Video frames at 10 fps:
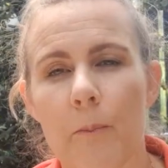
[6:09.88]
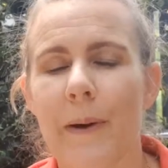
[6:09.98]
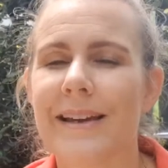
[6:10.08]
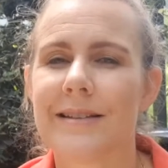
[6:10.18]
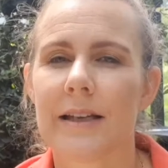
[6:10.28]

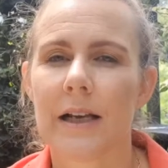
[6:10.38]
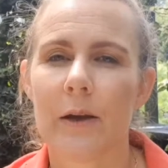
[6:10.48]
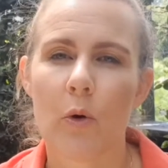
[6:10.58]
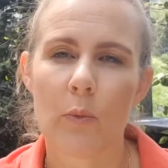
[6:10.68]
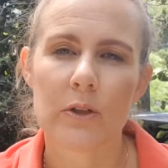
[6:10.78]
Basically
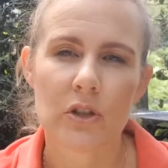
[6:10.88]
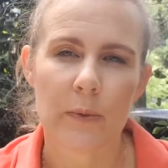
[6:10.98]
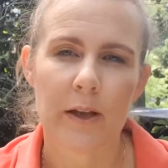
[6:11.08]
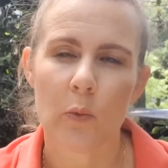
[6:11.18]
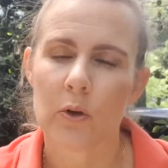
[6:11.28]
what we're
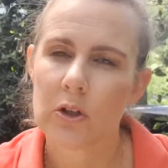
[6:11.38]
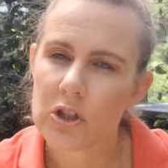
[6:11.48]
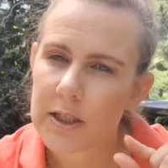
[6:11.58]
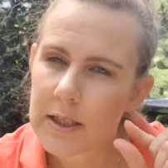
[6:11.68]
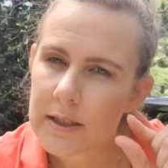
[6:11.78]
doing, we're
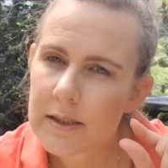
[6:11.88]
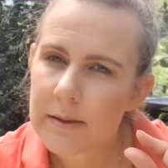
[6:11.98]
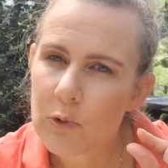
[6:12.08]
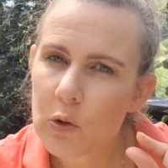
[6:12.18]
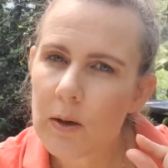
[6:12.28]
injecting
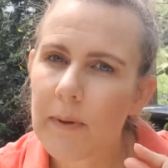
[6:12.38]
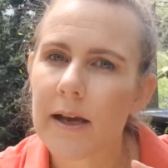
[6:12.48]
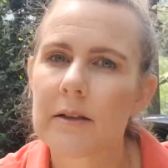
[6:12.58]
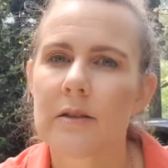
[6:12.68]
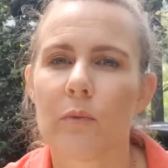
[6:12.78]
small
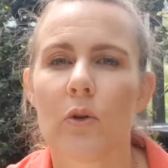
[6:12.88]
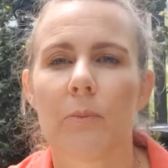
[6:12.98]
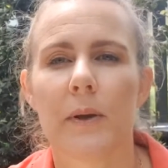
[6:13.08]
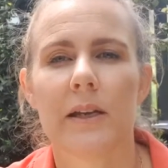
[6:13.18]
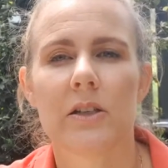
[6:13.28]
amounts of what the
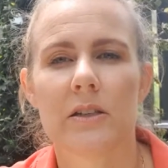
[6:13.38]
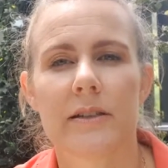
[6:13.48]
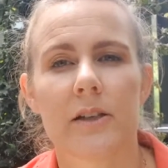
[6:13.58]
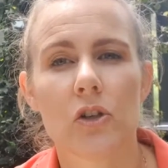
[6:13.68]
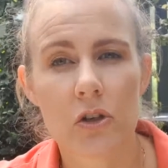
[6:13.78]
pet is
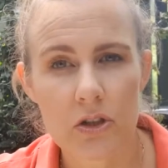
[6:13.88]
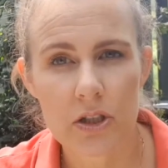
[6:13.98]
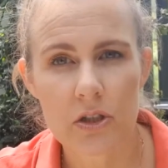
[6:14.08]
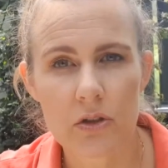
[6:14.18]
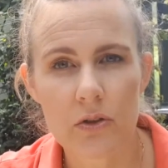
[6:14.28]

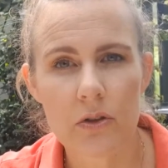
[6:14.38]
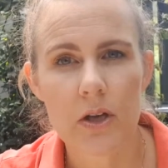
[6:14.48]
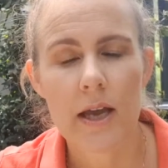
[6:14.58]
allergic to